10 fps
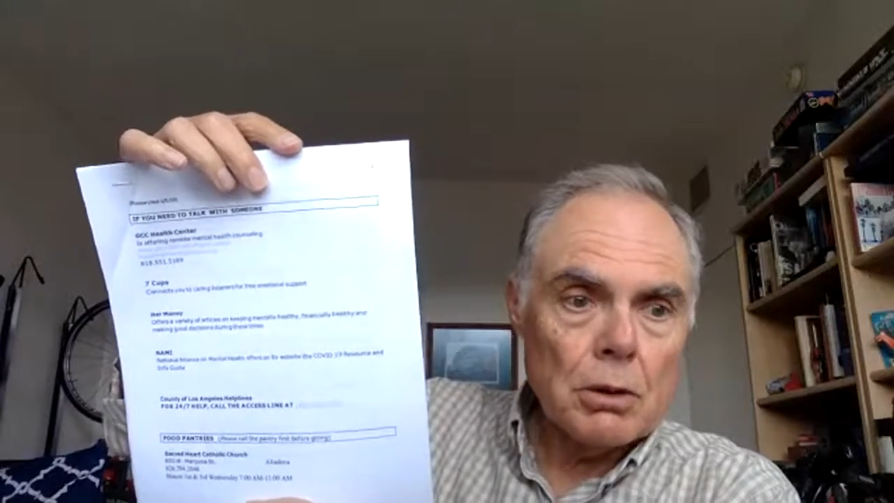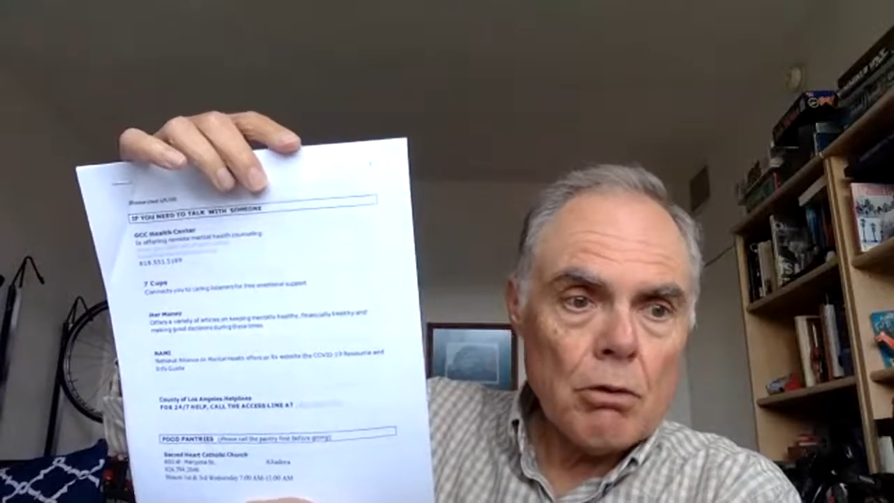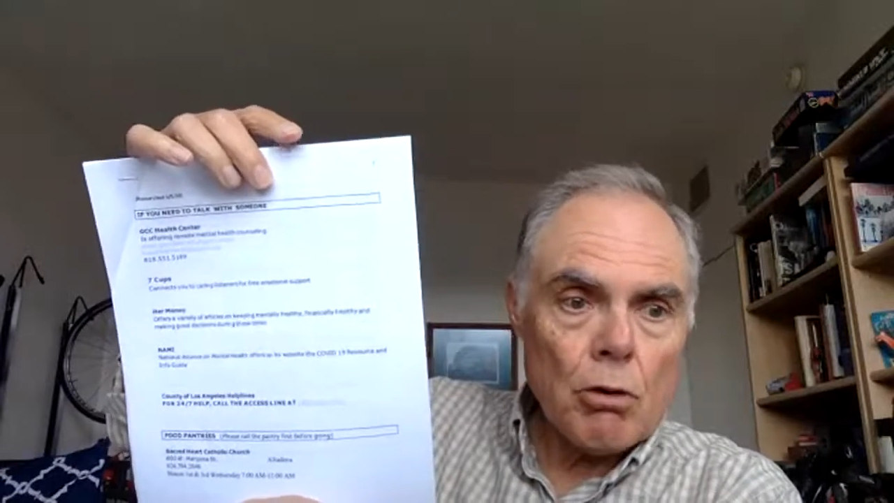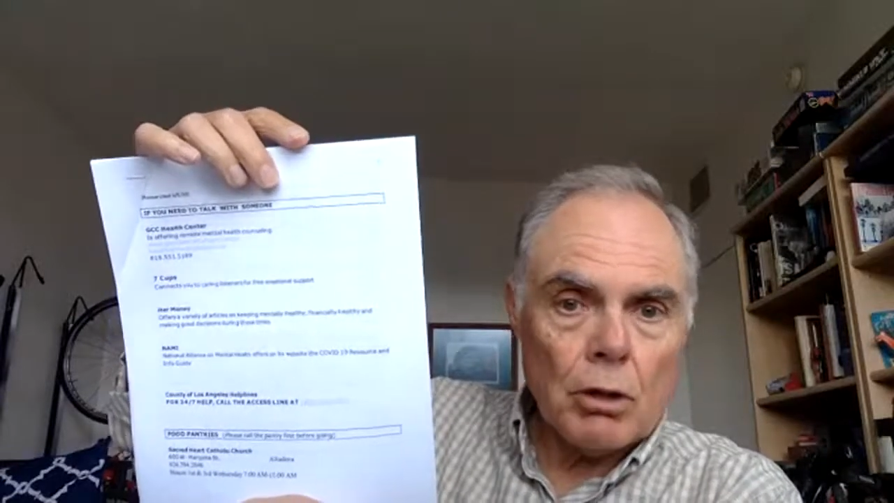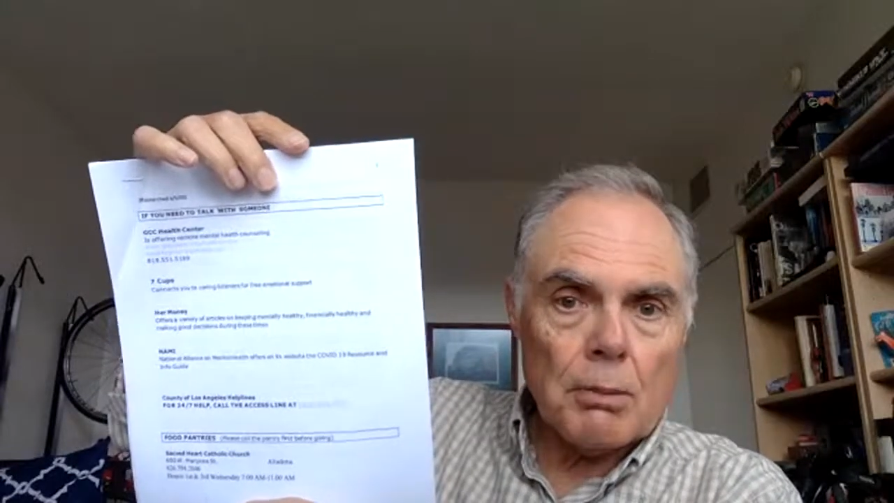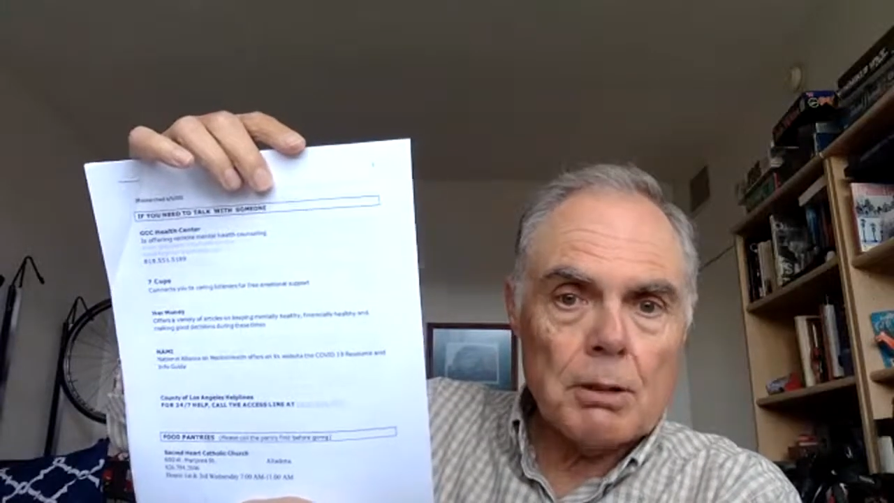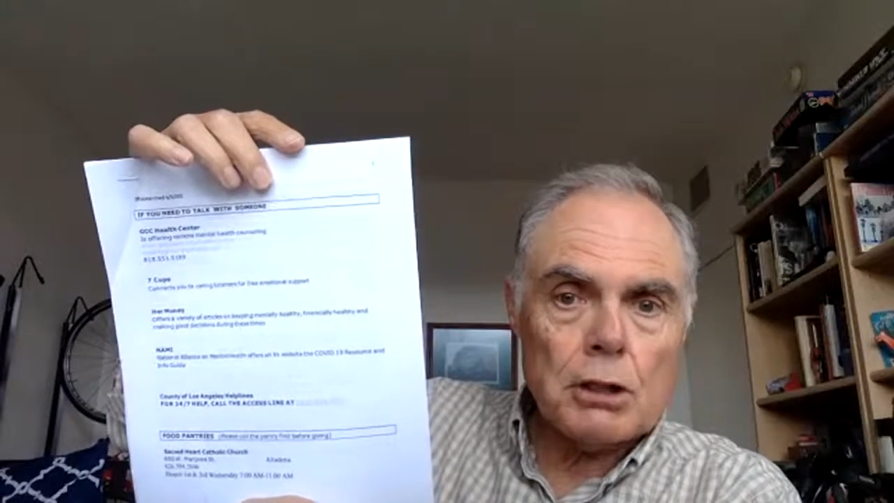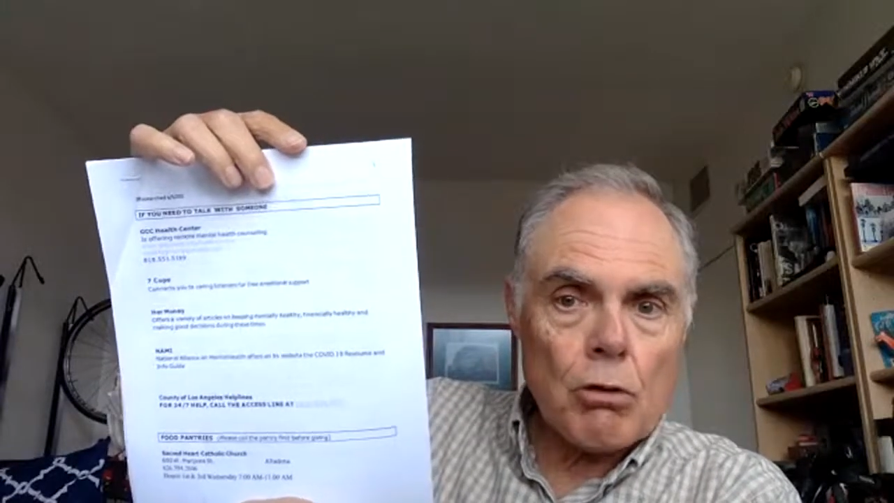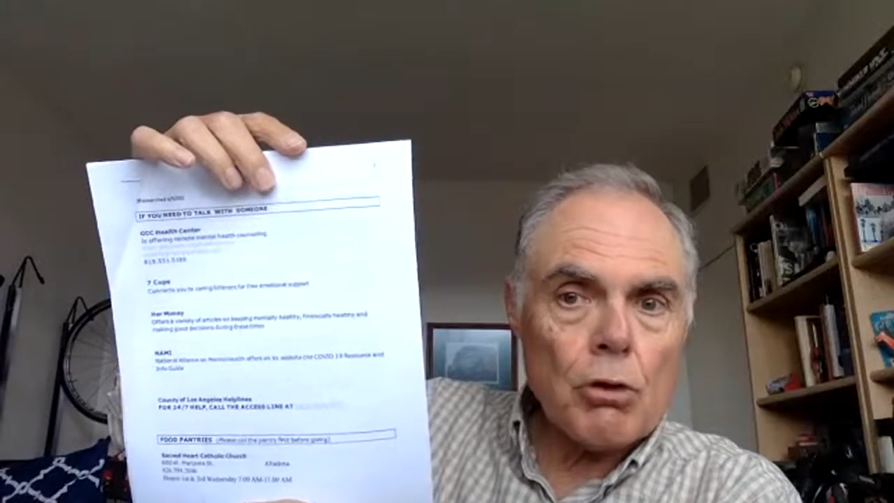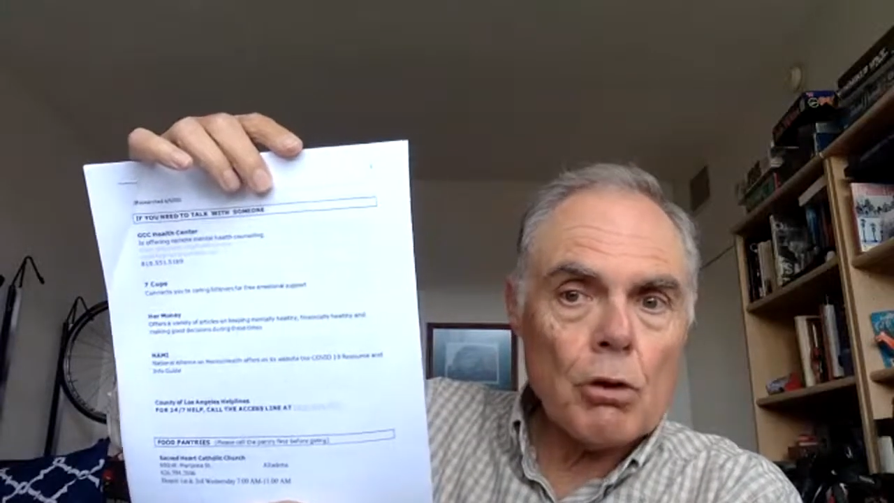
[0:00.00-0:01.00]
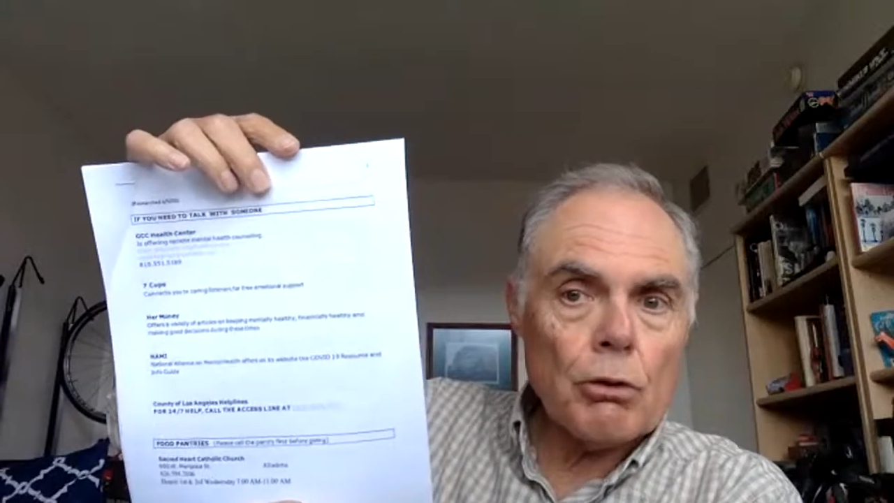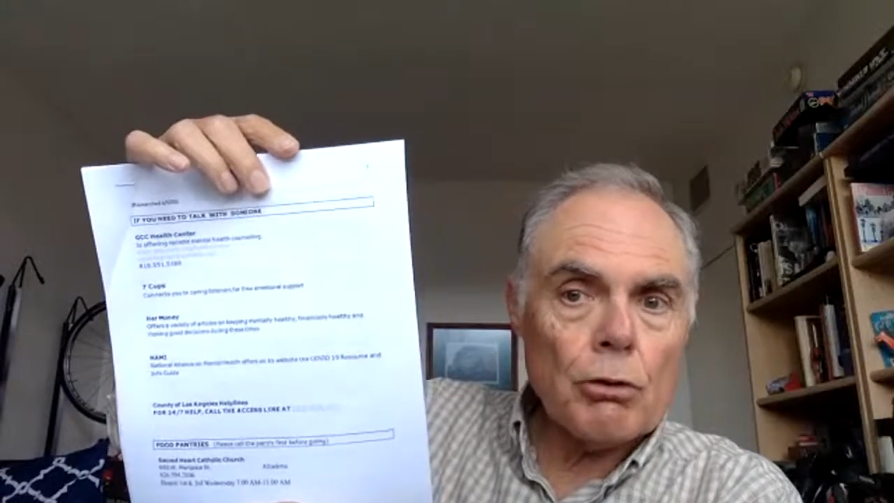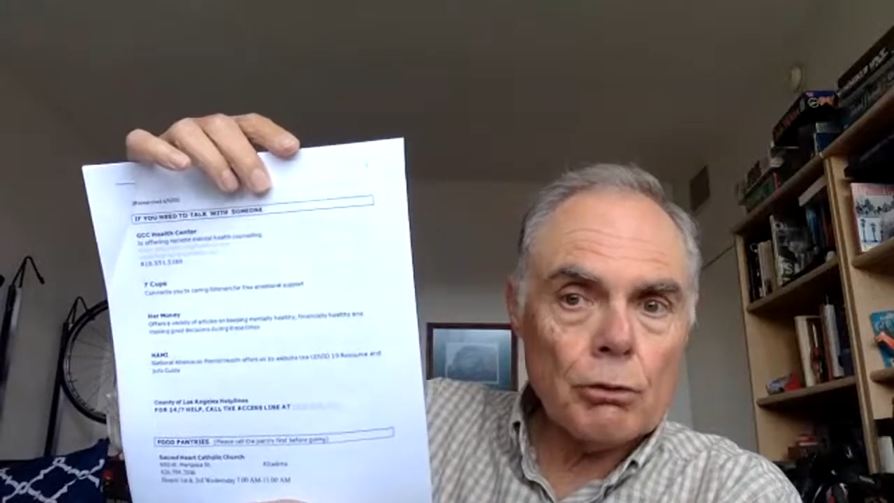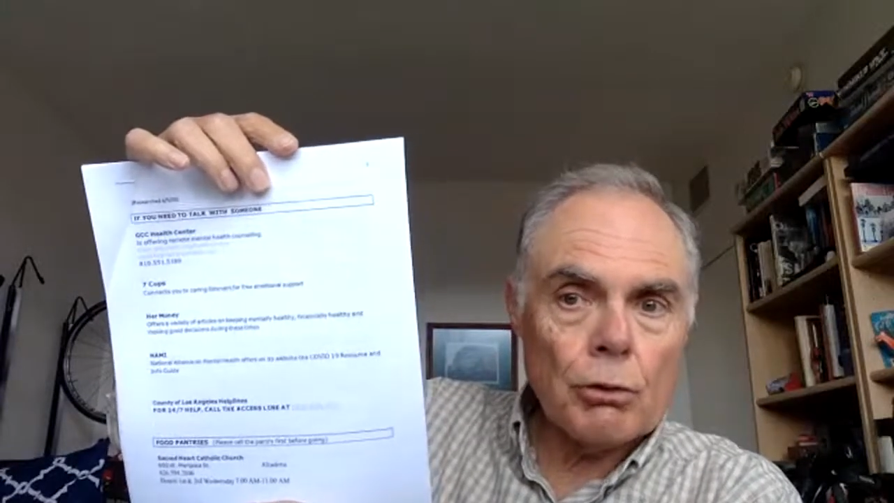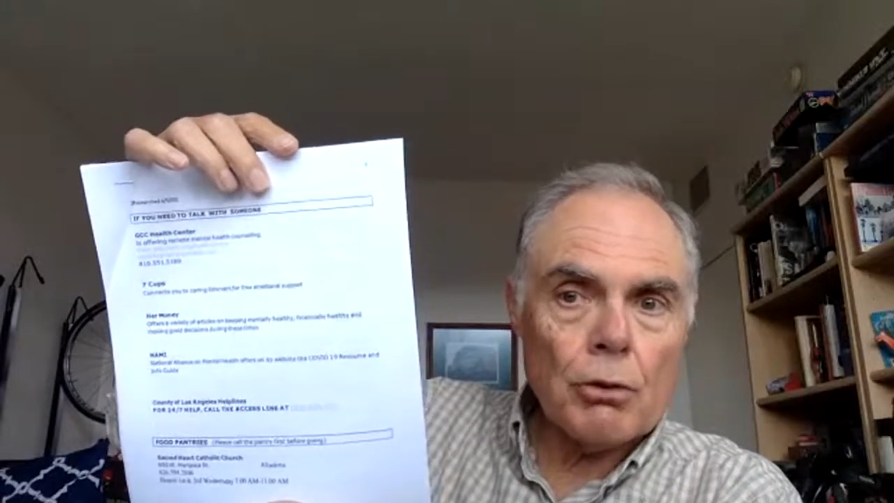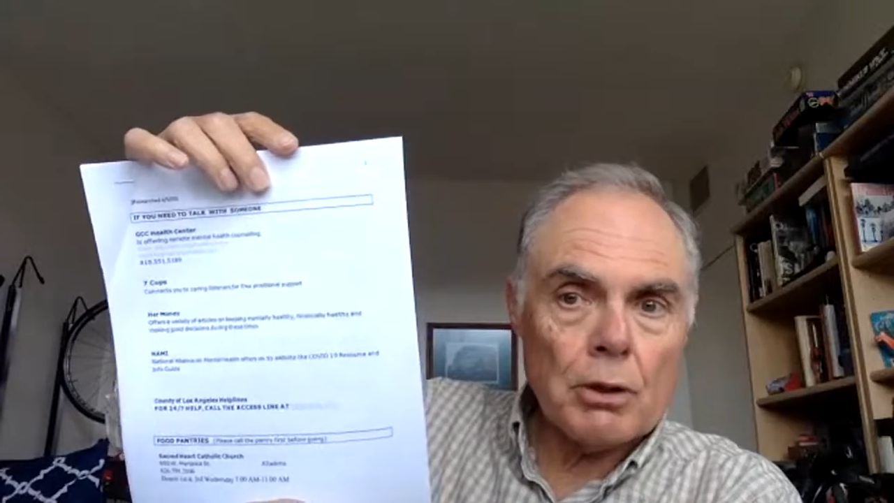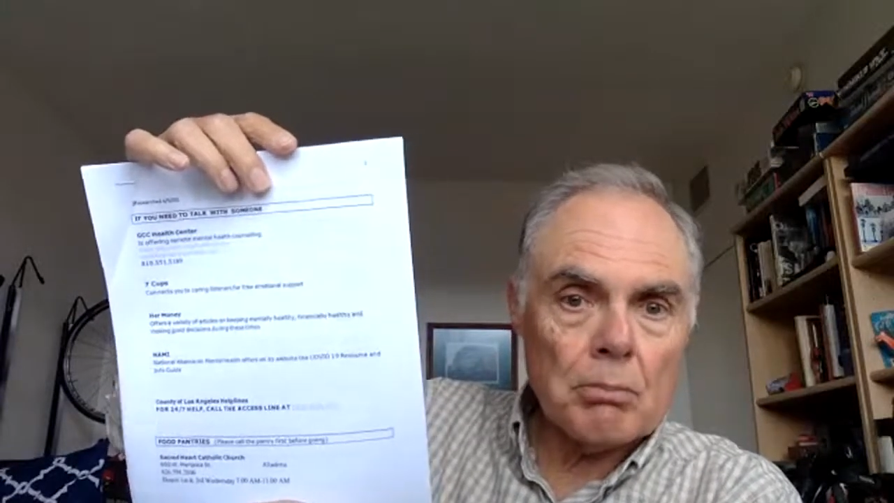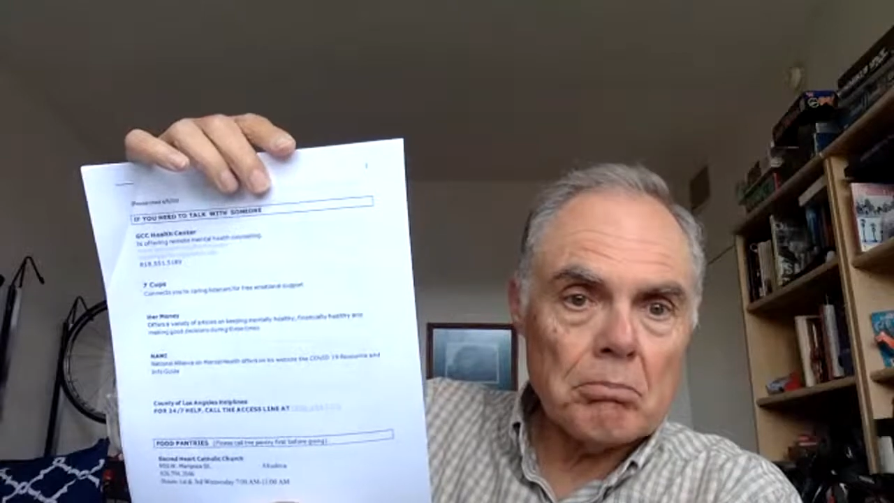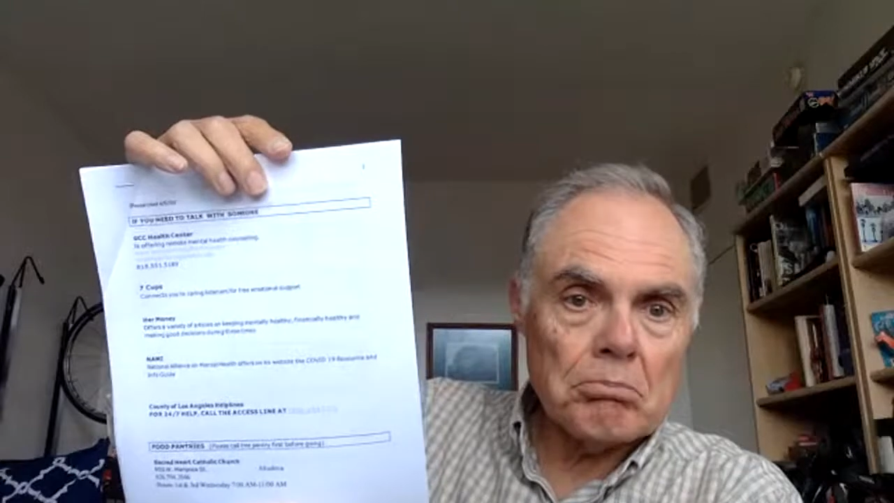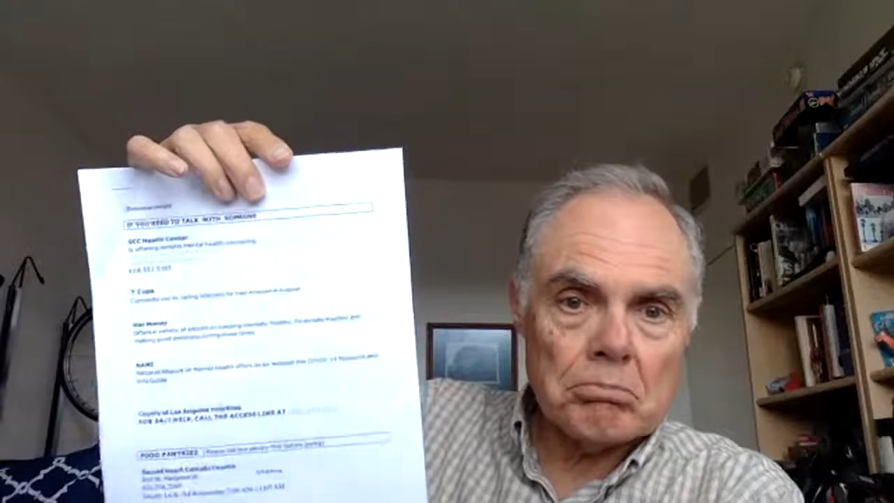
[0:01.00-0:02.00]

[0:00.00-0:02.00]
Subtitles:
So let me just go through them,